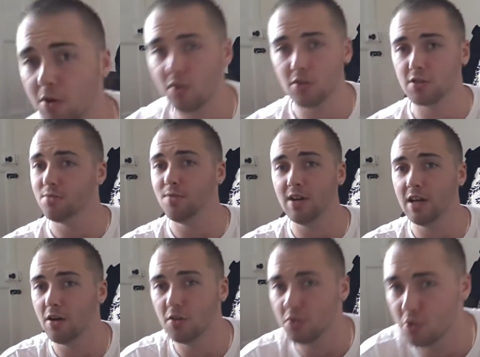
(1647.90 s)
across a
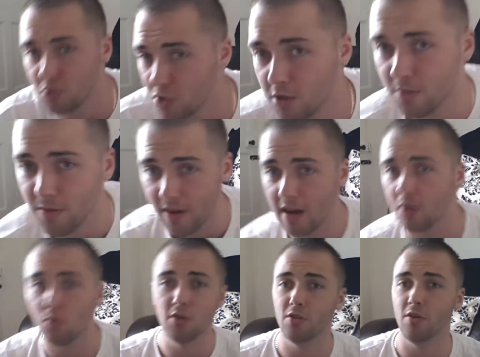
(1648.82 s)
video on YouTube of
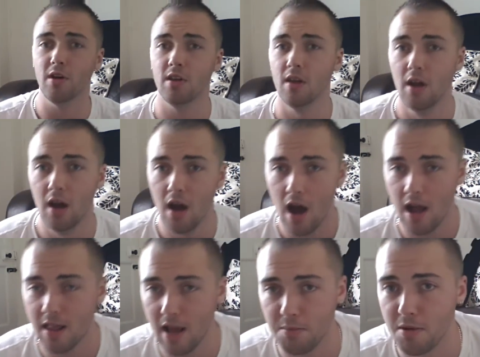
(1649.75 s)
anyone doing a
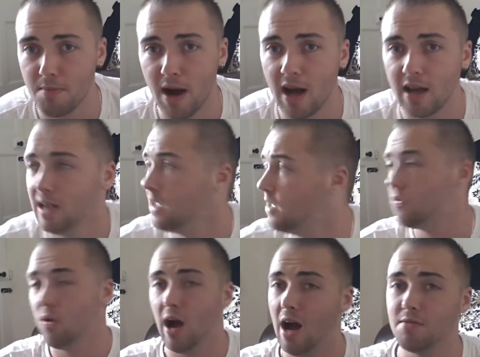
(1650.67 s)
nappy bag
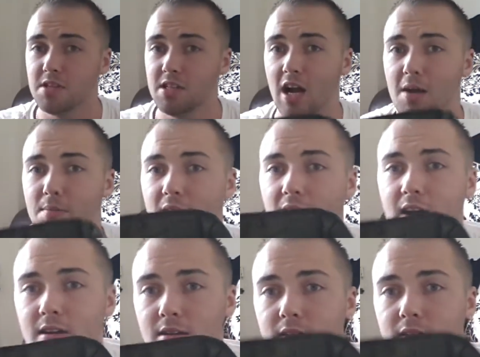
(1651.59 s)
into a Haversack bag.